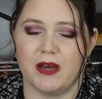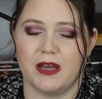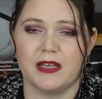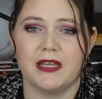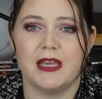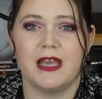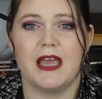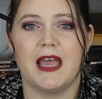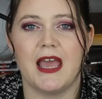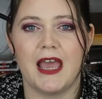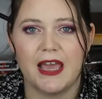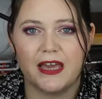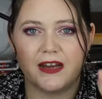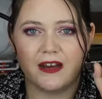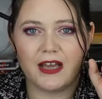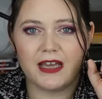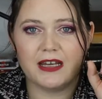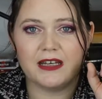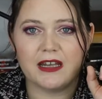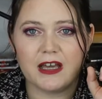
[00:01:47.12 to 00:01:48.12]
buy,
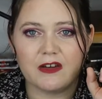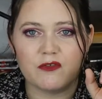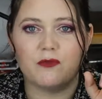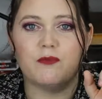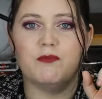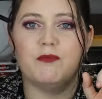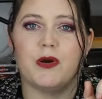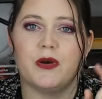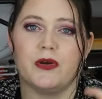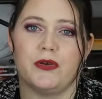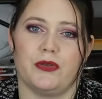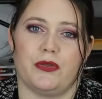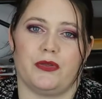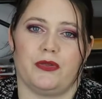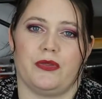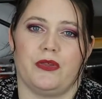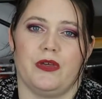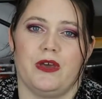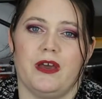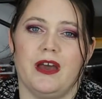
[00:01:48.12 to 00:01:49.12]
and I love
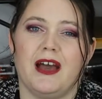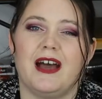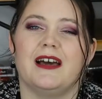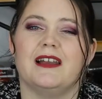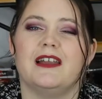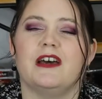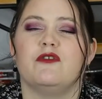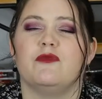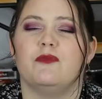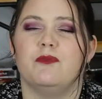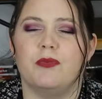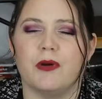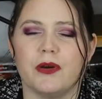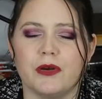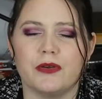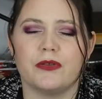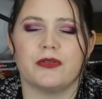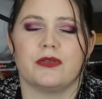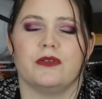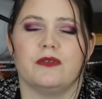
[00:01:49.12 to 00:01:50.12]
both. I love
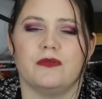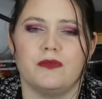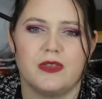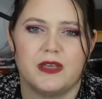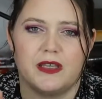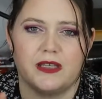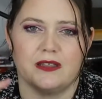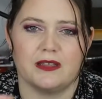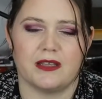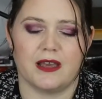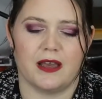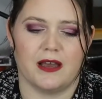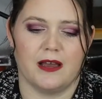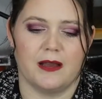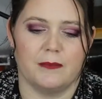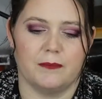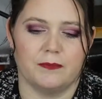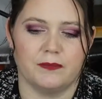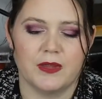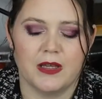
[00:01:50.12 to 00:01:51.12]
both of these.
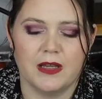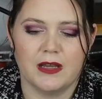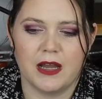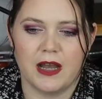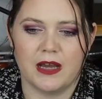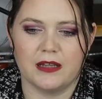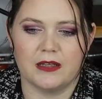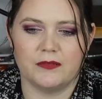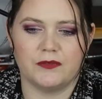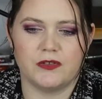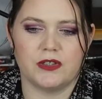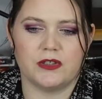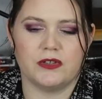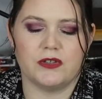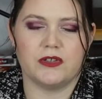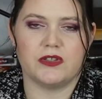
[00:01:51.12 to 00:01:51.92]
I love to